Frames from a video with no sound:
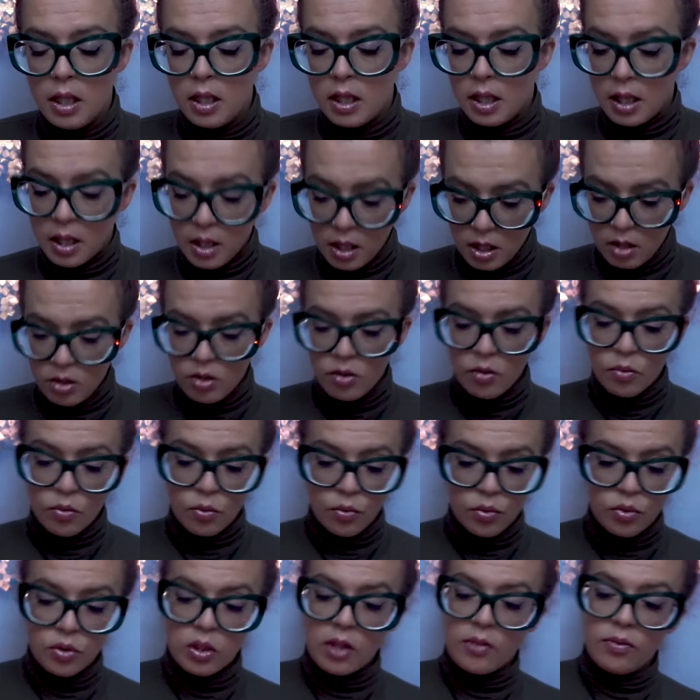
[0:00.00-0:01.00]
And it's
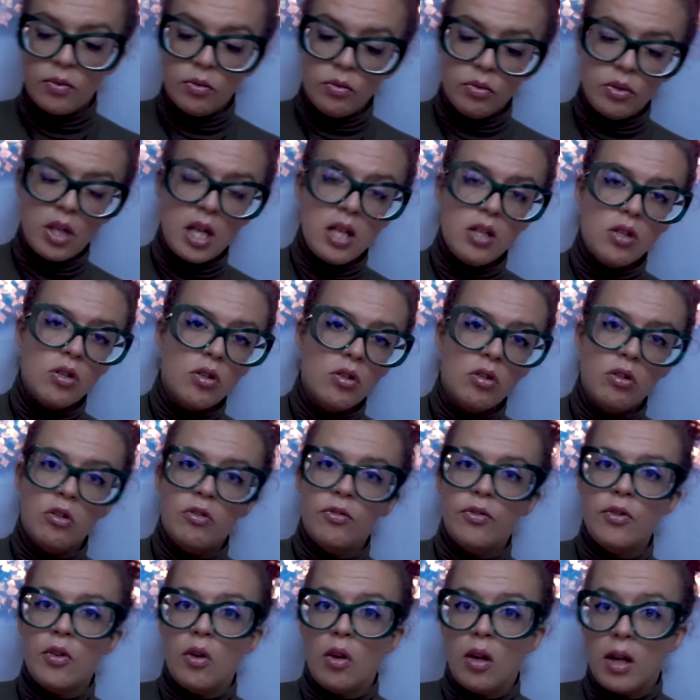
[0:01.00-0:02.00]
the foundation
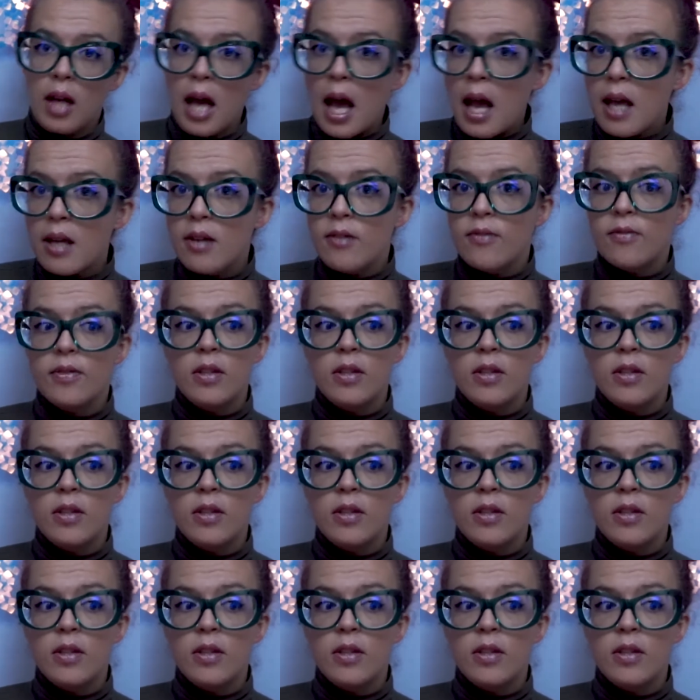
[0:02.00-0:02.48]
of your life.